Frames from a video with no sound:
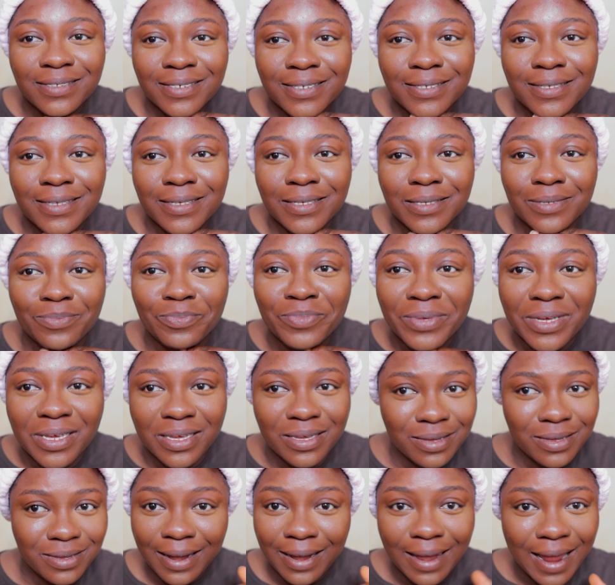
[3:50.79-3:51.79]
This is
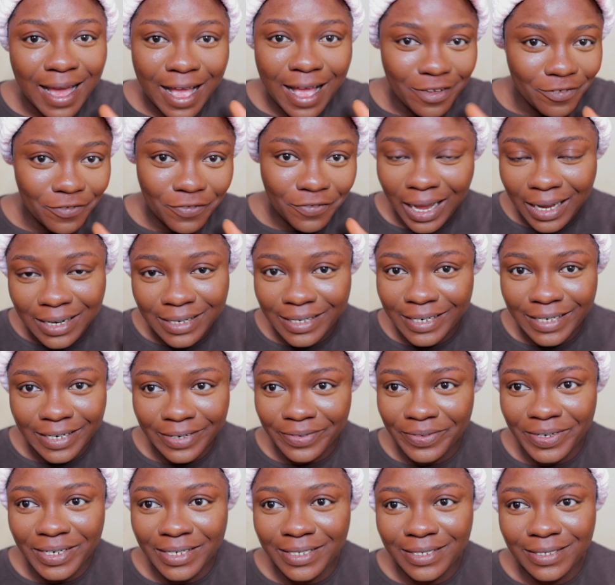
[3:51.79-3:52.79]
me, live and
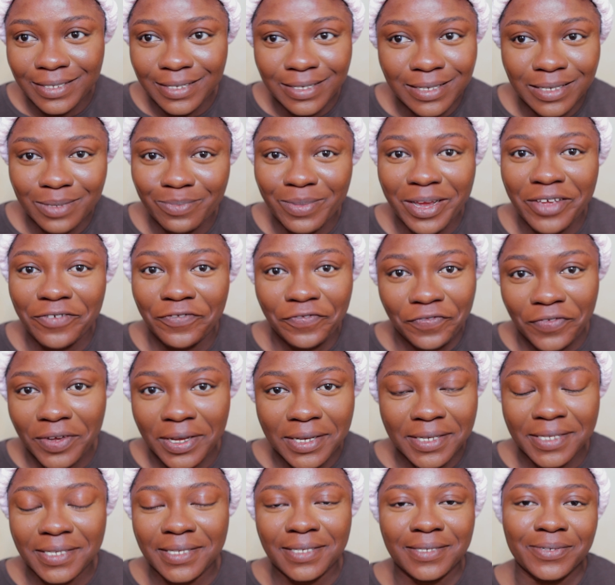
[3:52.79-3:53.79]
direct. This is my
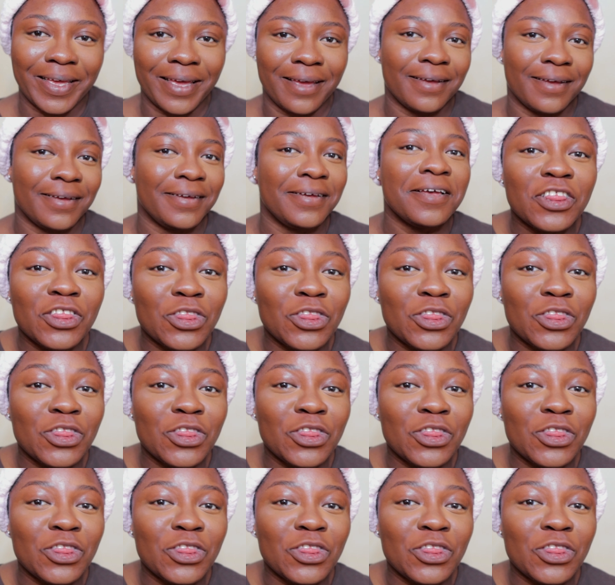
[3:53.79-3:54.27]
face, okay?